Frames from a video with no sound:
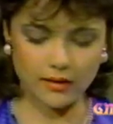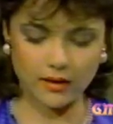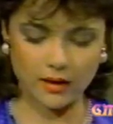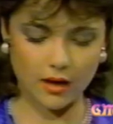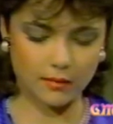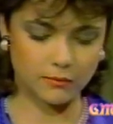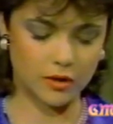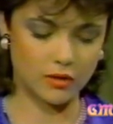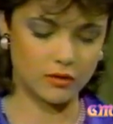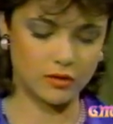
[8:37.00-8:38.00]
Well, I think
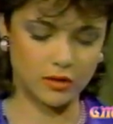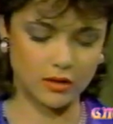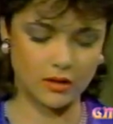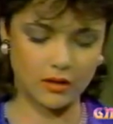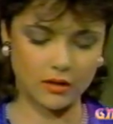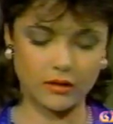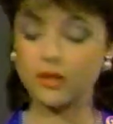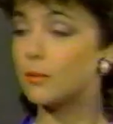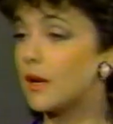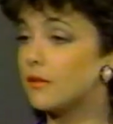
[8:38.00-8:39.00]
I'm going
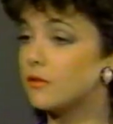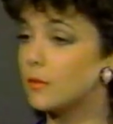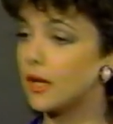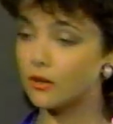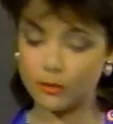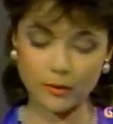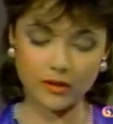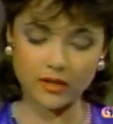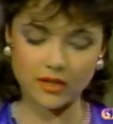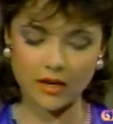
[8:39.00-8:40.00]
to think about it for a while.
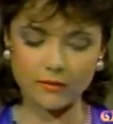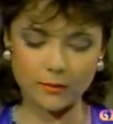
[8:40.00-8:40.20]
Could you put it